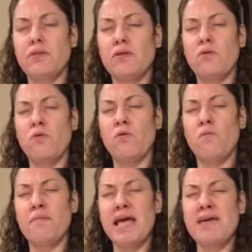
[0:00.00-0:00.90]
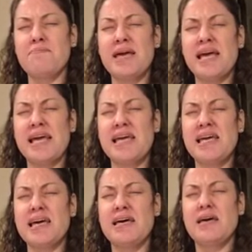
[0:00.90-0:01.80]
Or maybe
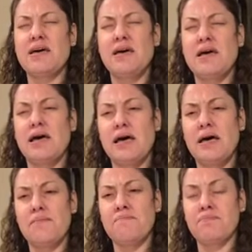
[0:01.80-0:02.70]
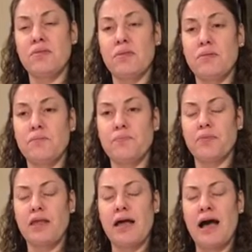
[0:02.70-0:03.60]

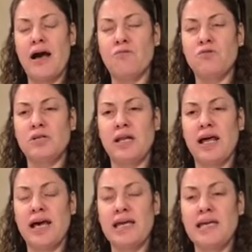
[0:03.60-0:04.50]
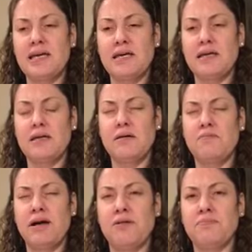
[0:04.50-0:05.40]
I would like,
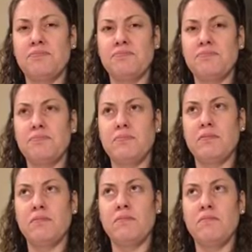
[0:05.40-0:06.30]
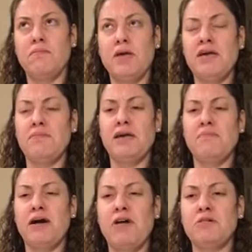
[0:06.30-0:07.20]
well, maybe a
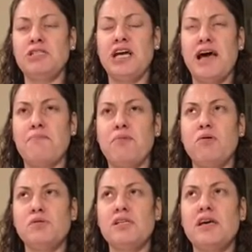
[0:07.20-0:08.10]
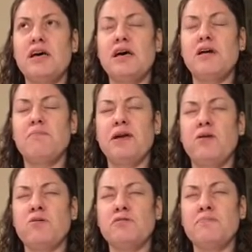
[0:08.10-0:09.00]
power chair, but
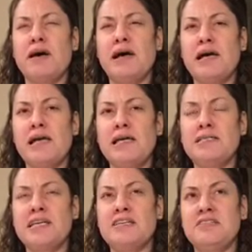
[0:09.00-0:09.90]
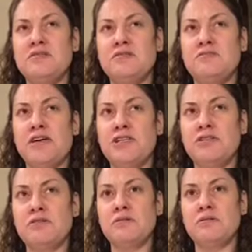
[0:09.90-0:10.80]
because my distance
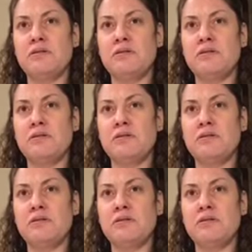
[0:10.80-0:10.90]
vision